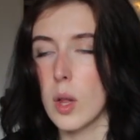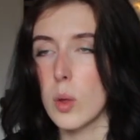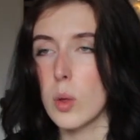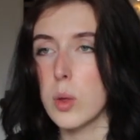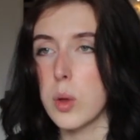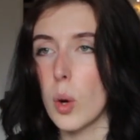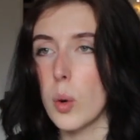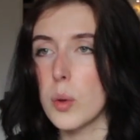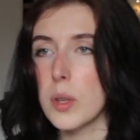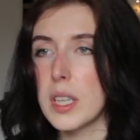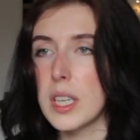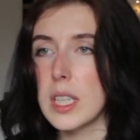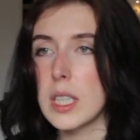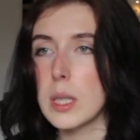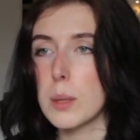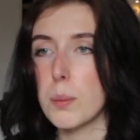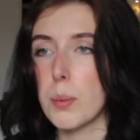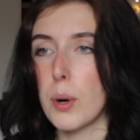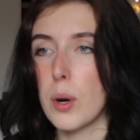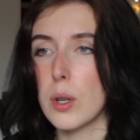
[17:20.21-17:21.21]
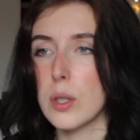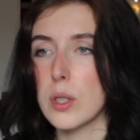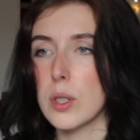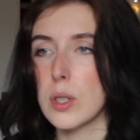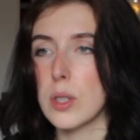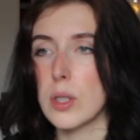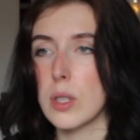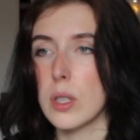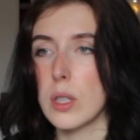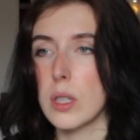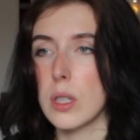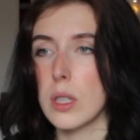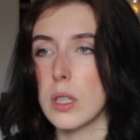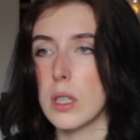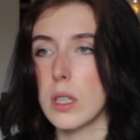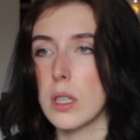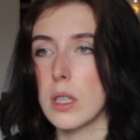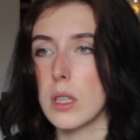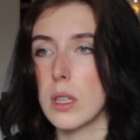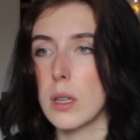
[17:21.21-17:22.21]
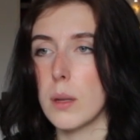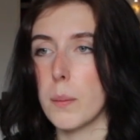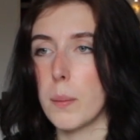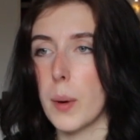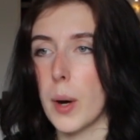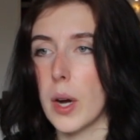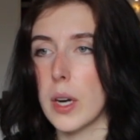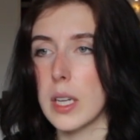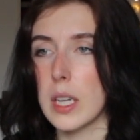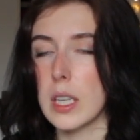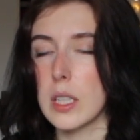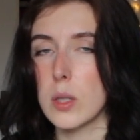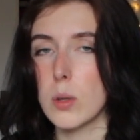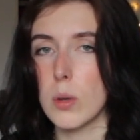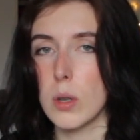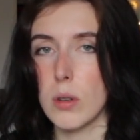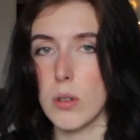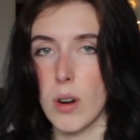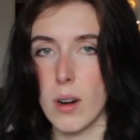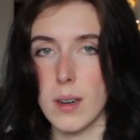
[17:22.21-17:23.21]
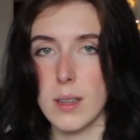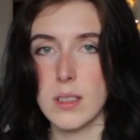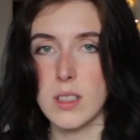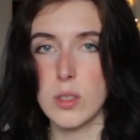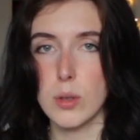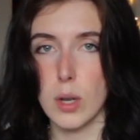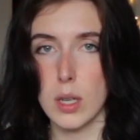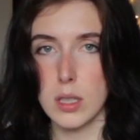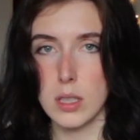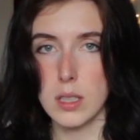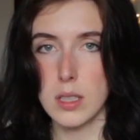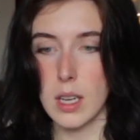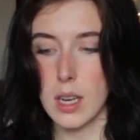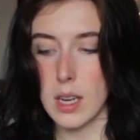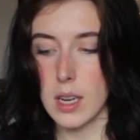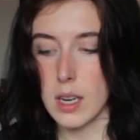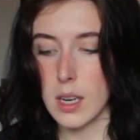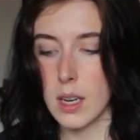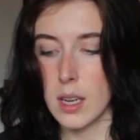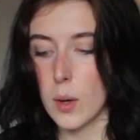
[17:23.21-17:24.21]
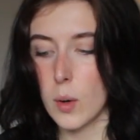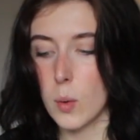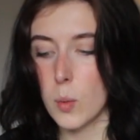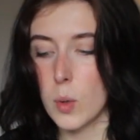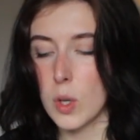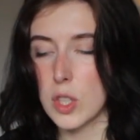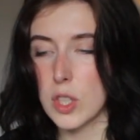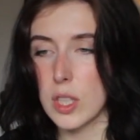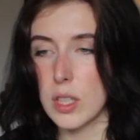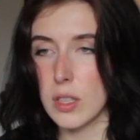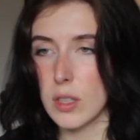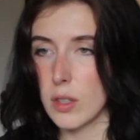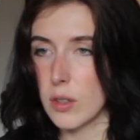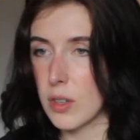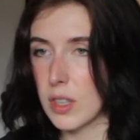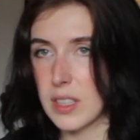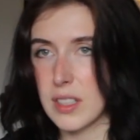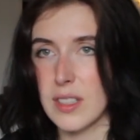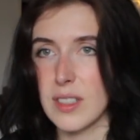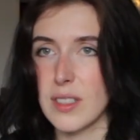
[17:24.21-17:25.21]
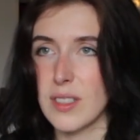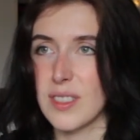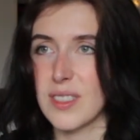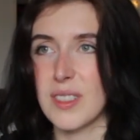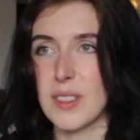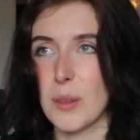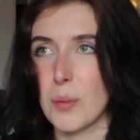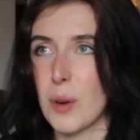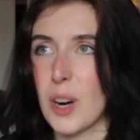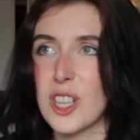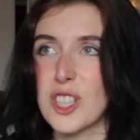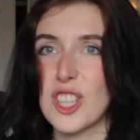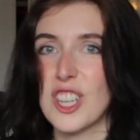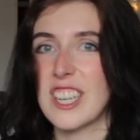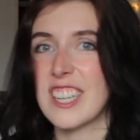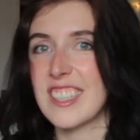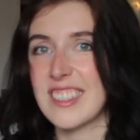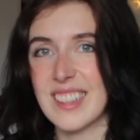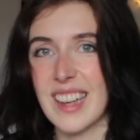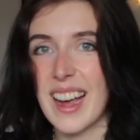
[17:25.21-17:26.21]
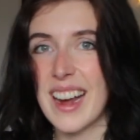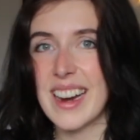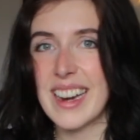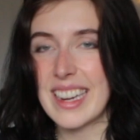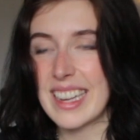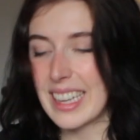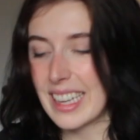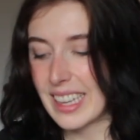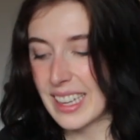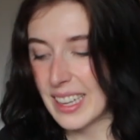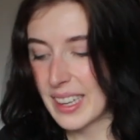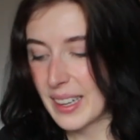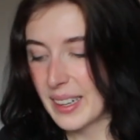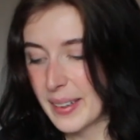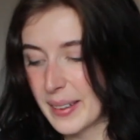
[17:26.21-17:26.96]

Loneliness puts the body into a chronic stress state, which increases depression, anxiety.